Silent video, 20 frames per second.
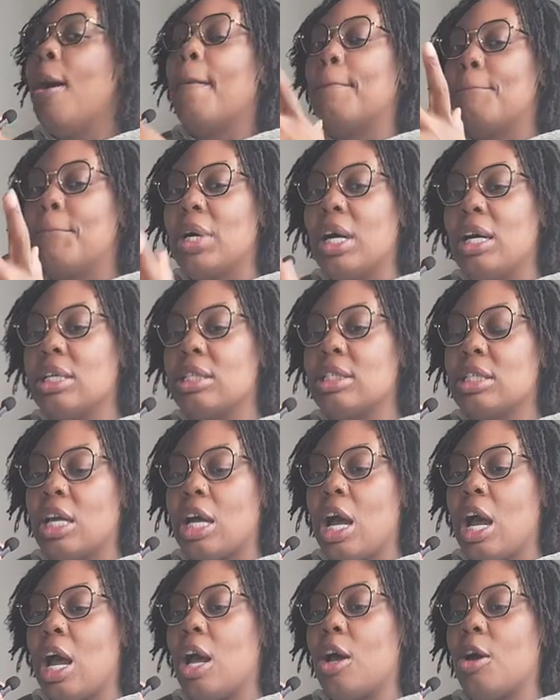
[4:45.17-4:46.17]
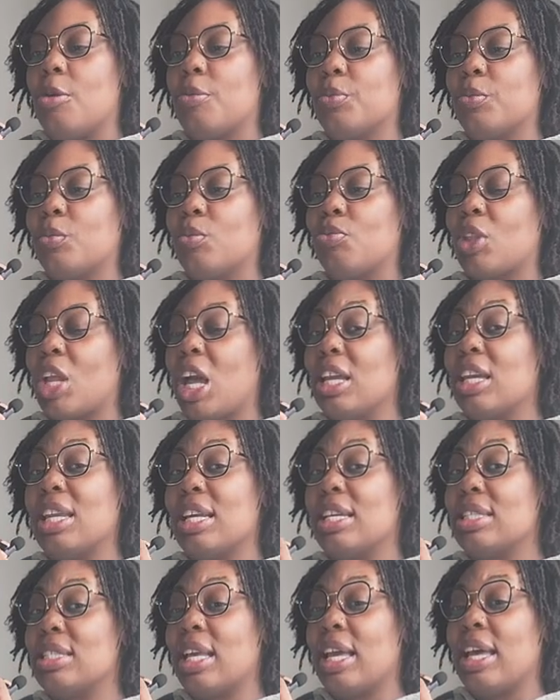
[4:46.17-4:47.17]
But again,
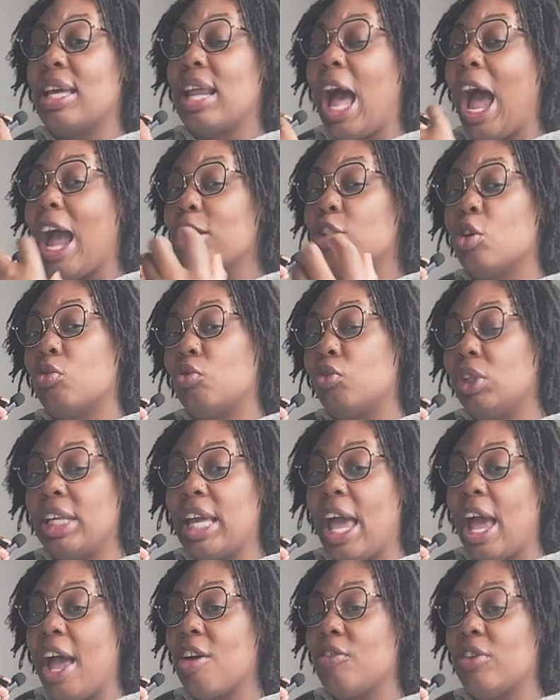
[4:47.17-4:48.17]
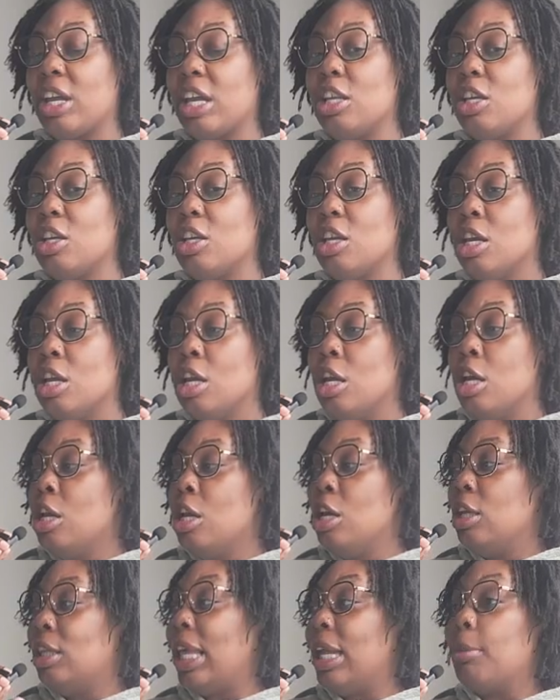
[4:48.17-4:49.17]
I said I don't really have any
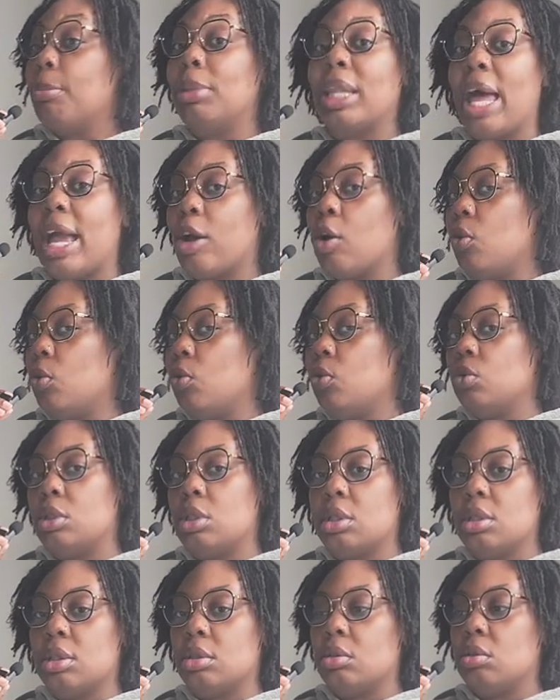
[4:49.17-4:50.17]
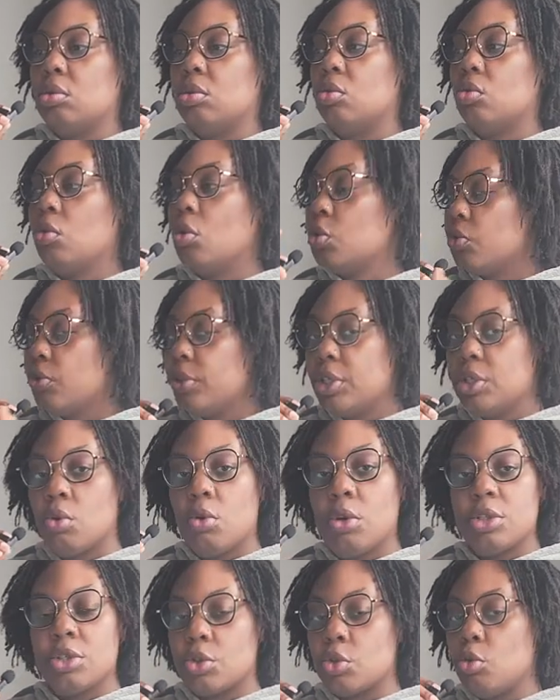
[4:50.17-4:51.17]
like black owned grocery
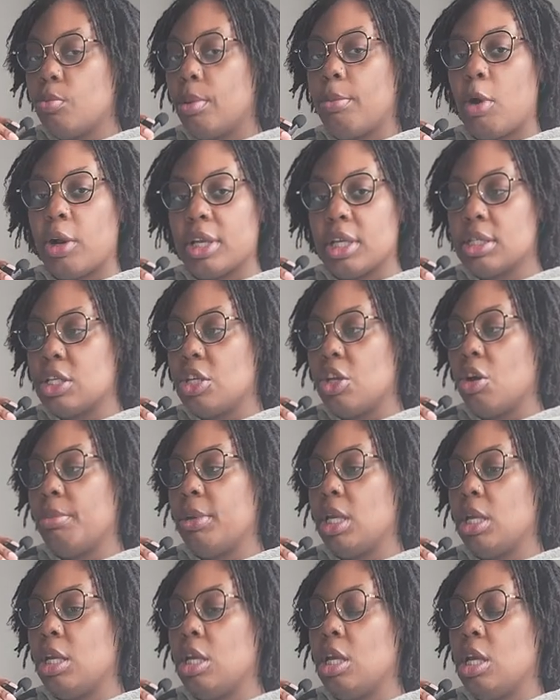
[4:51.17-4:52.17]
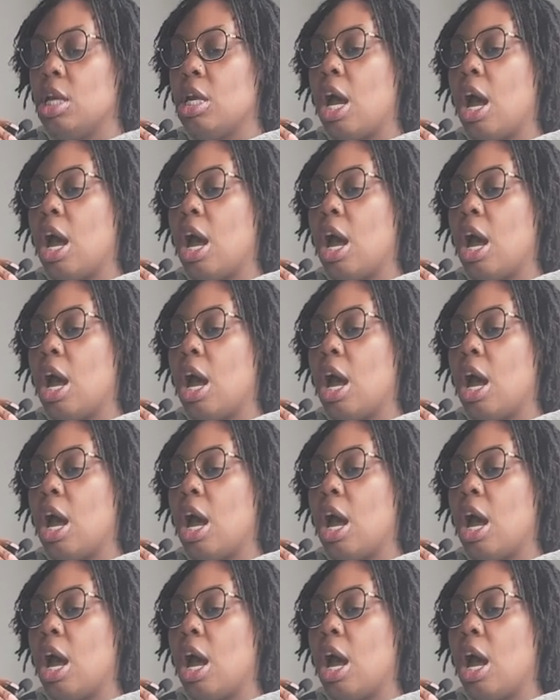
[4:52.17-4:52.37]
stores or supermarkets near me,